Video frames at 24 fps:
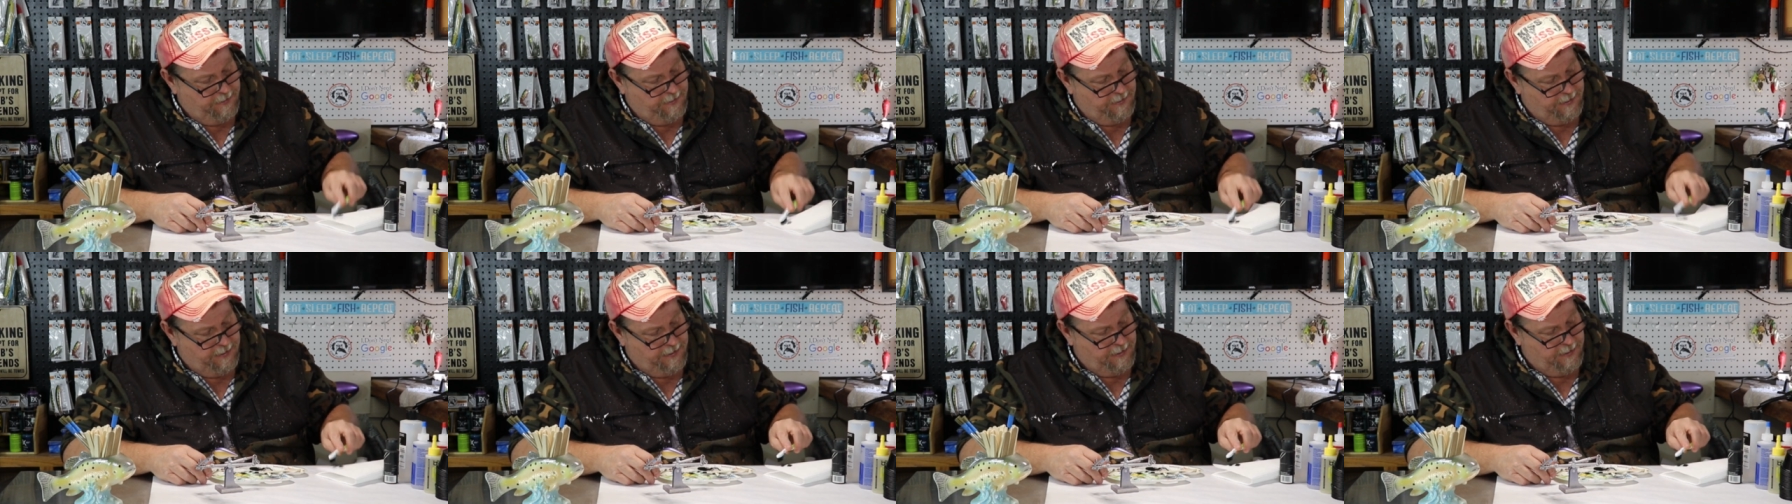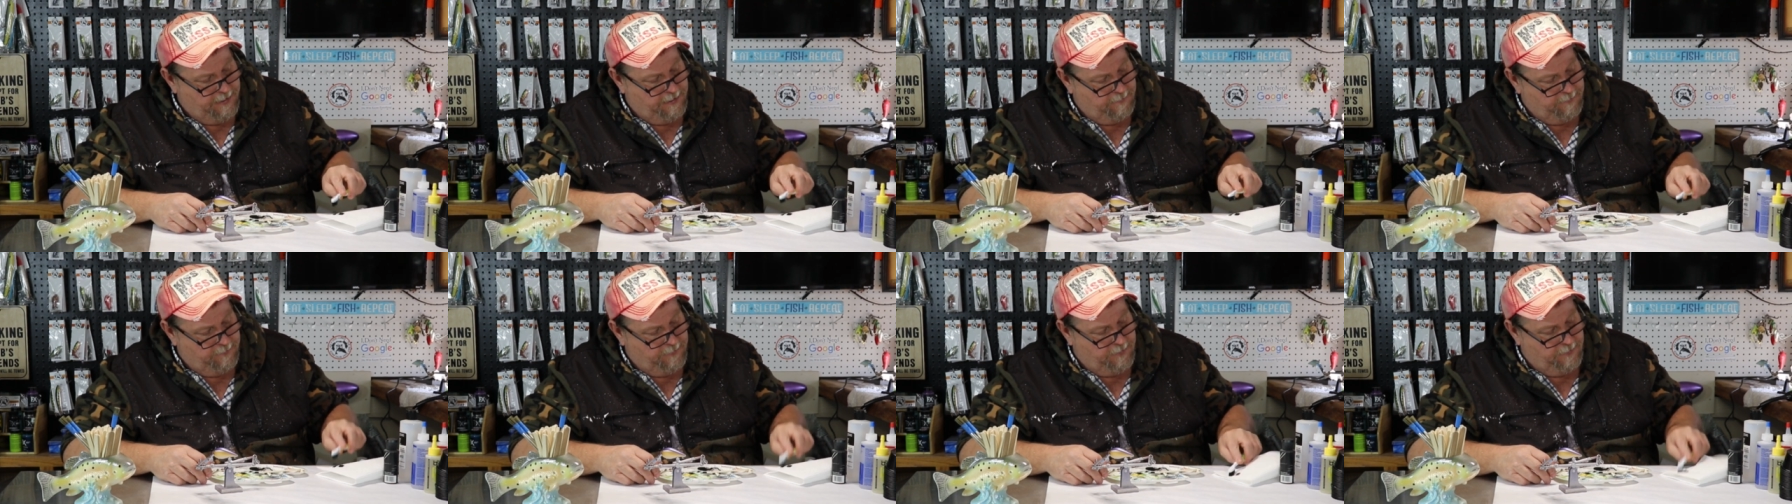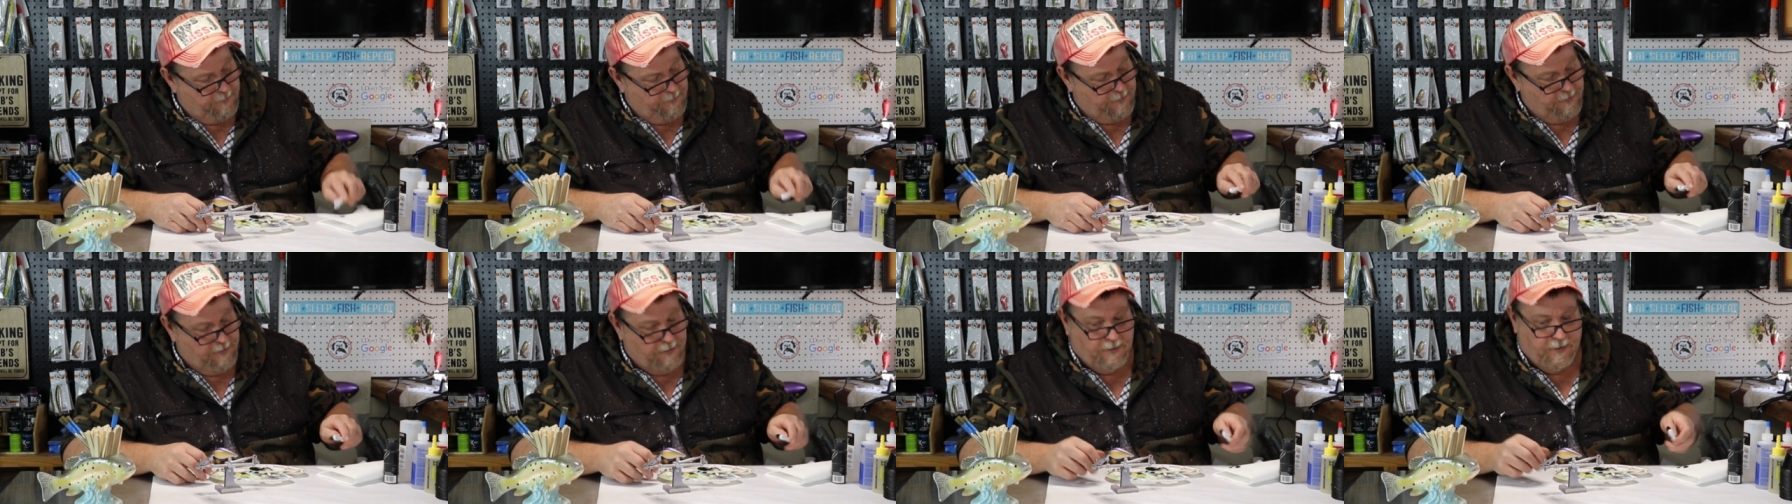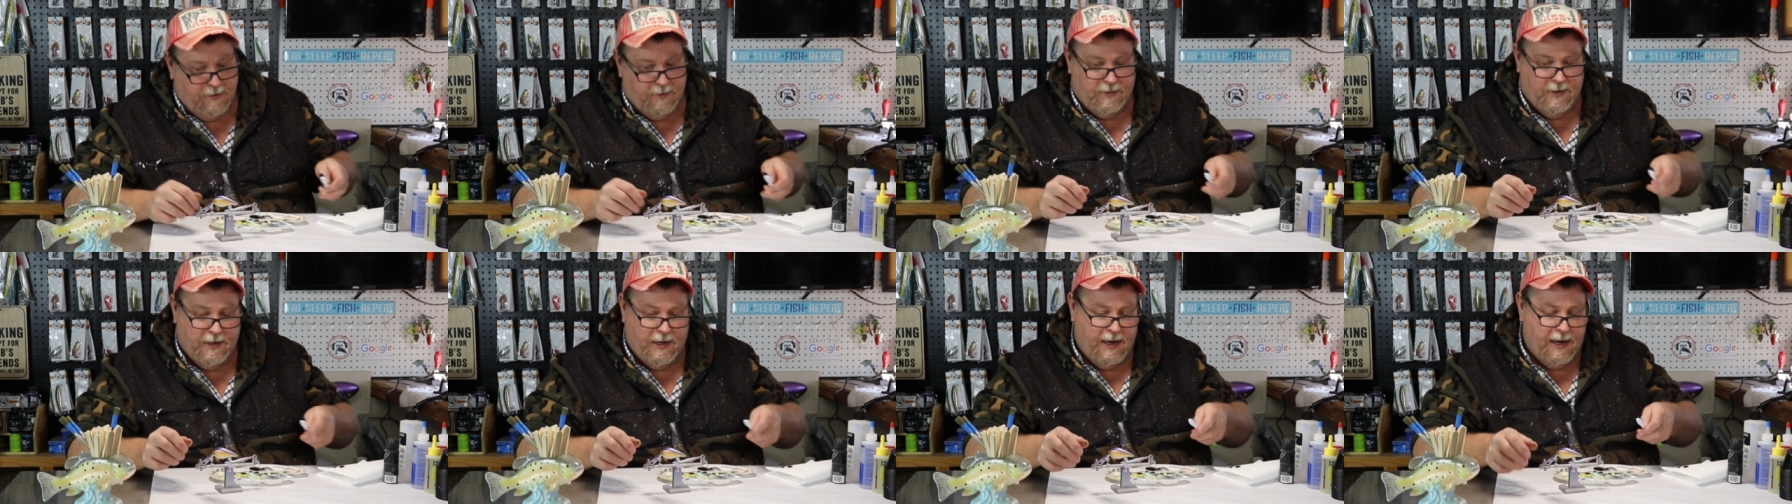And then I'm going to
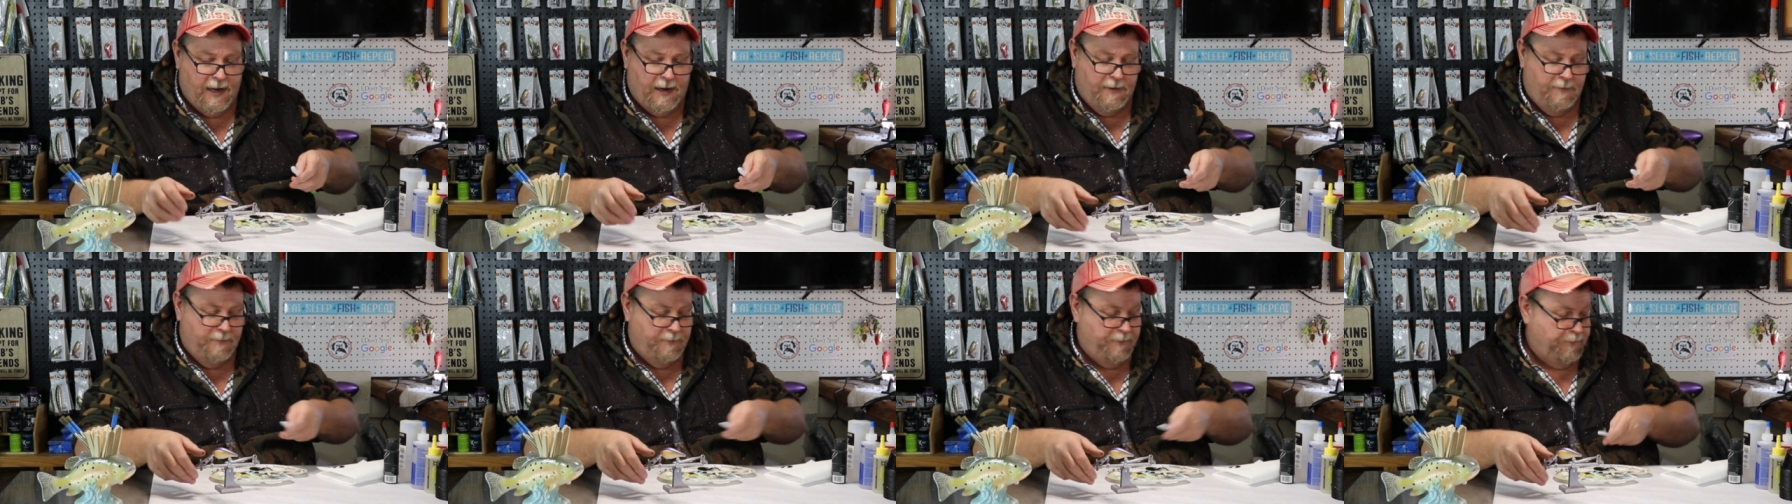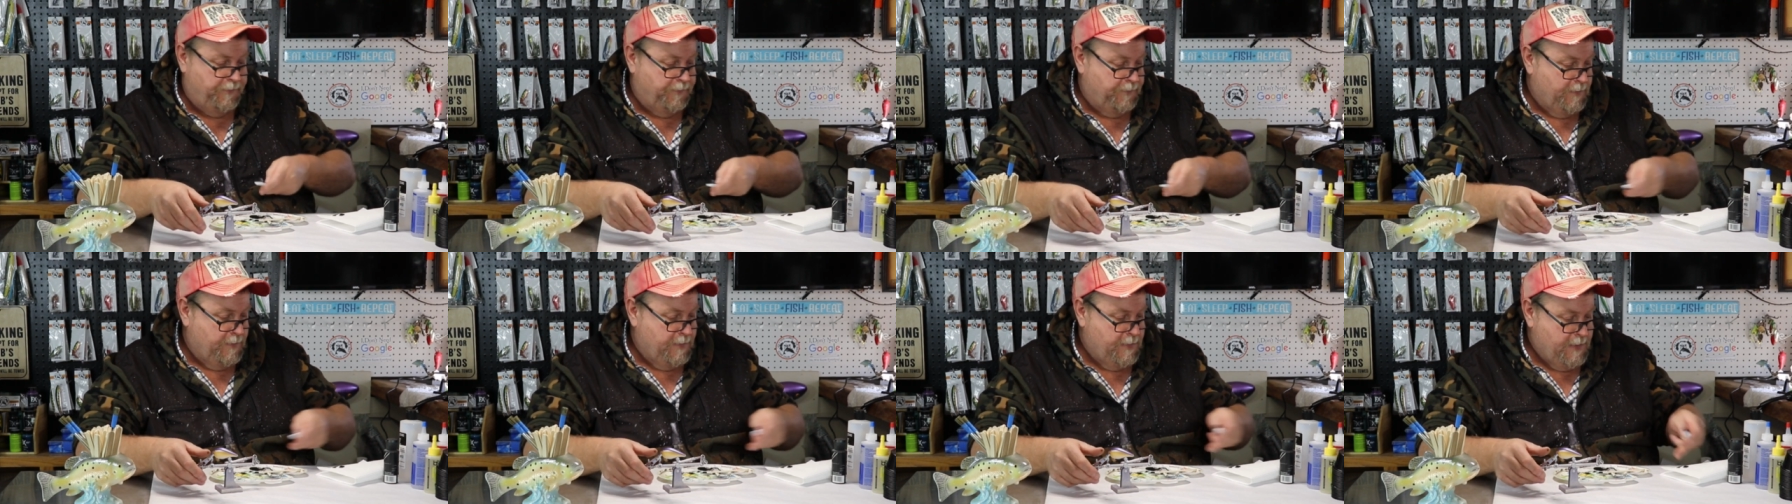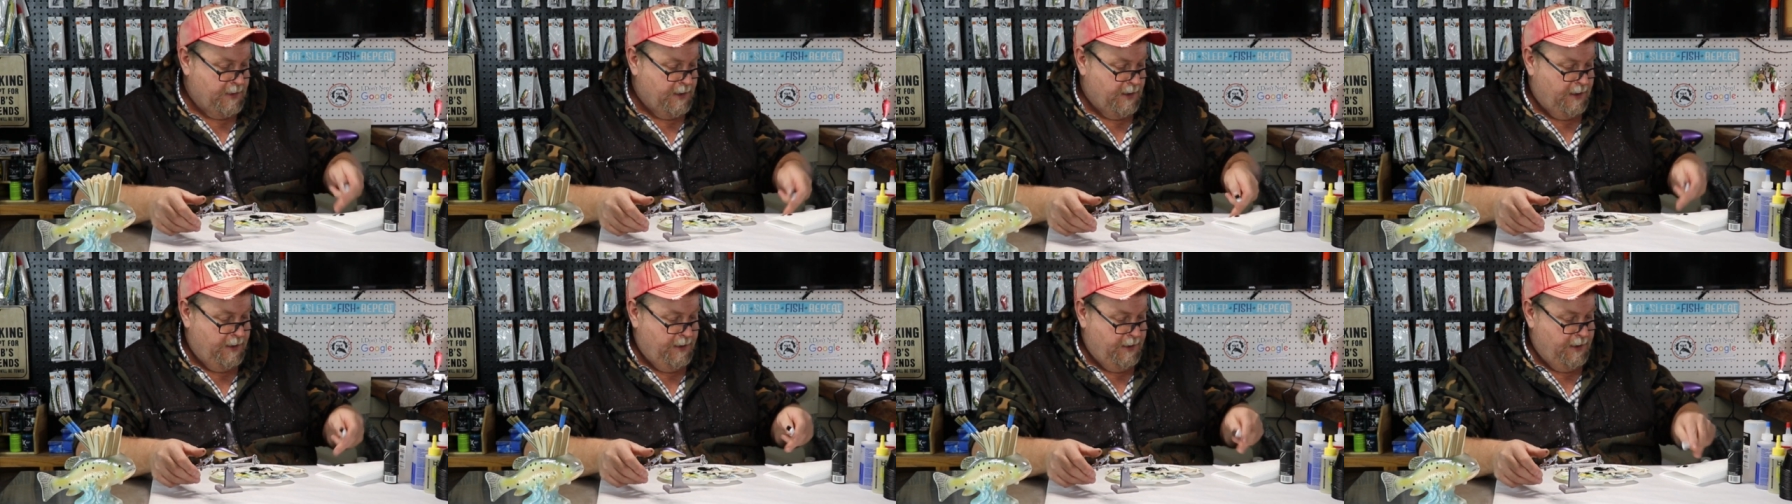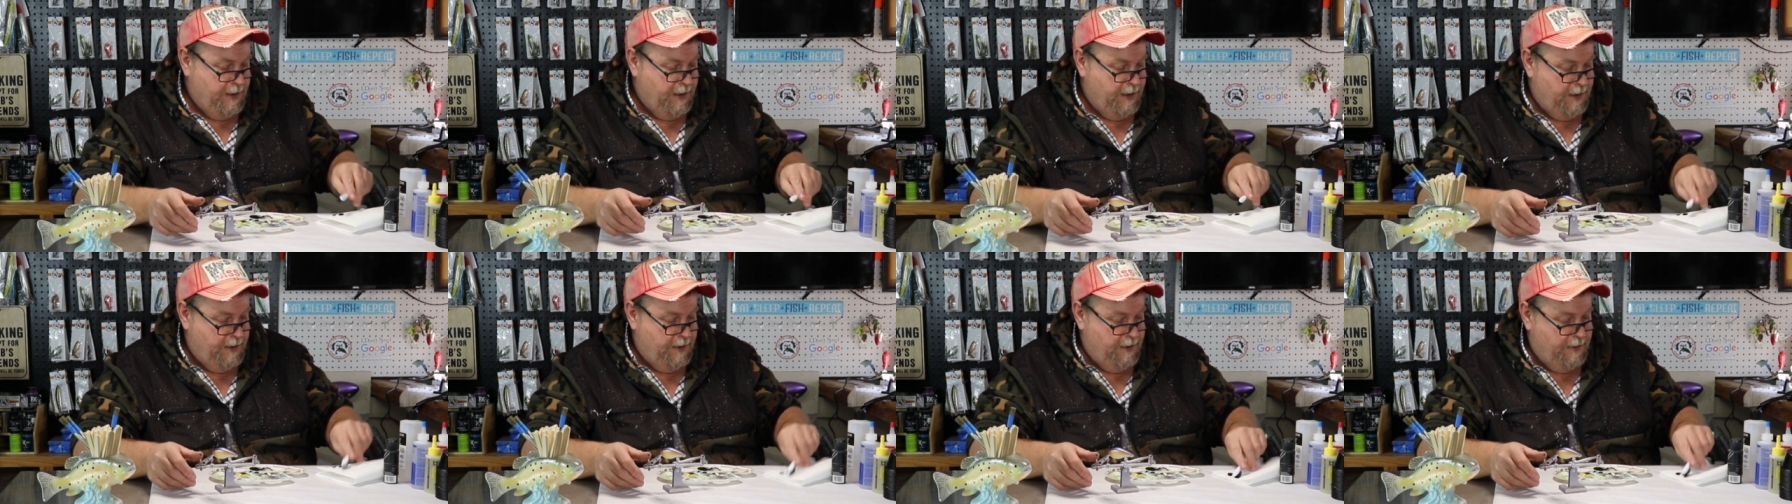do that
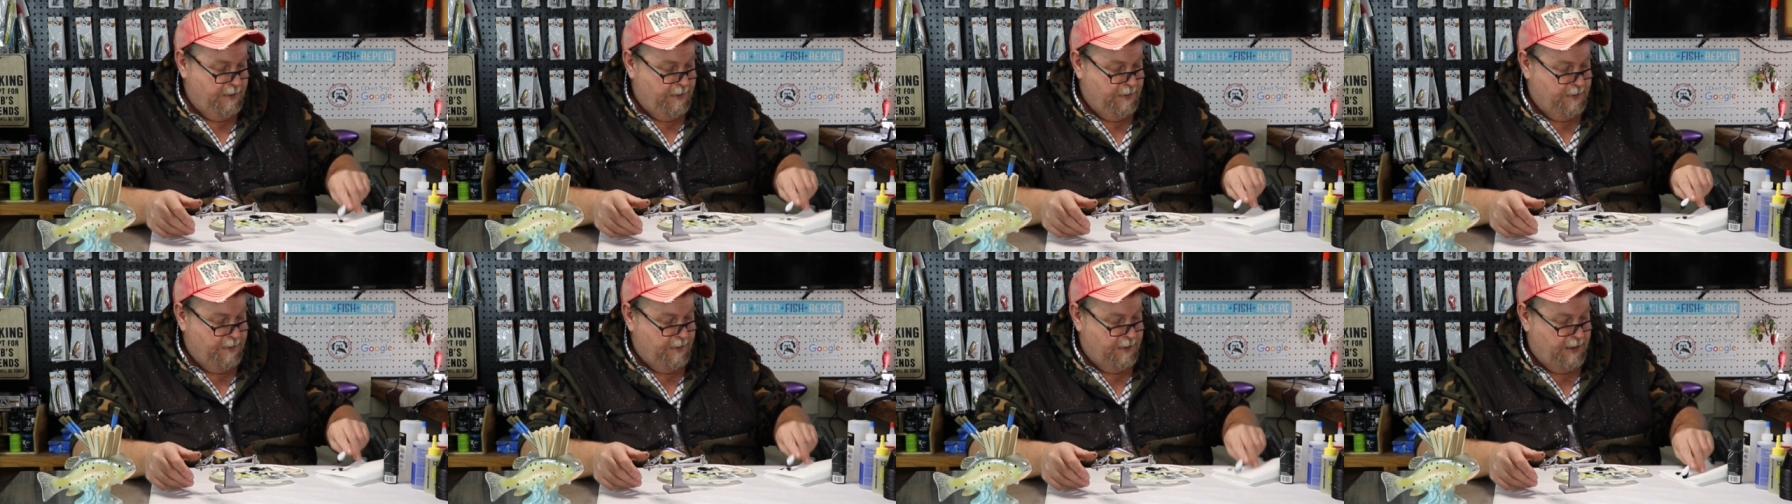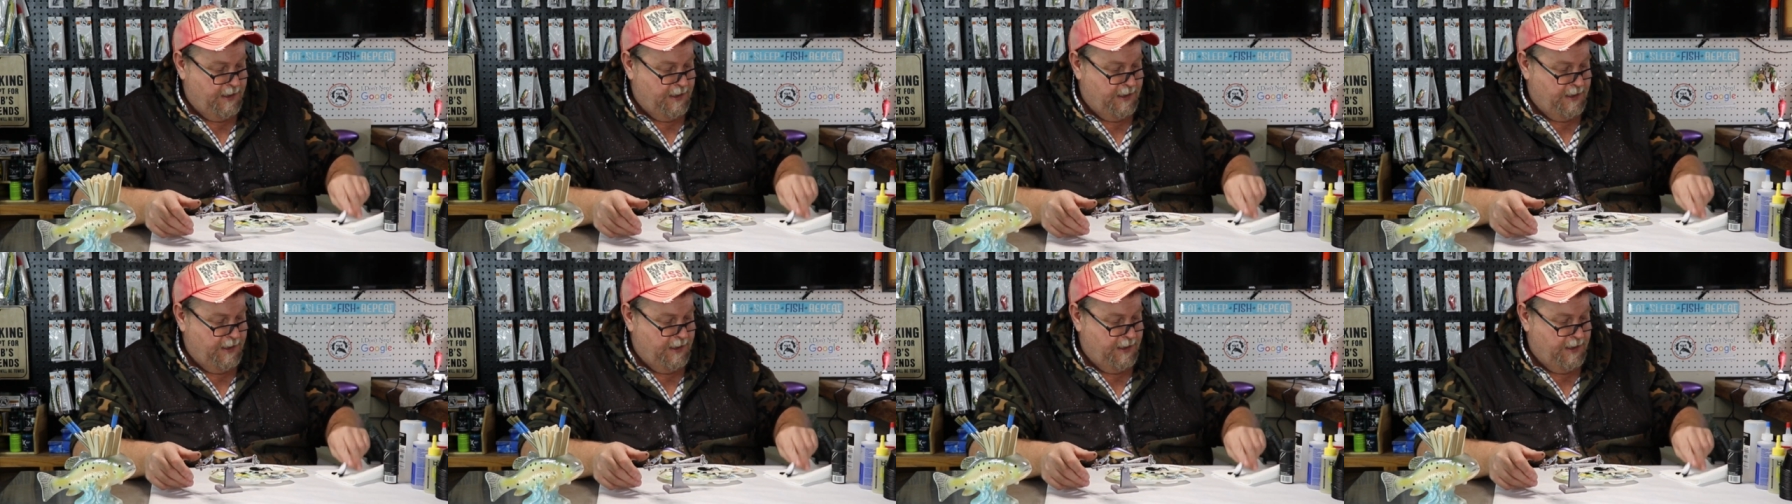and uh,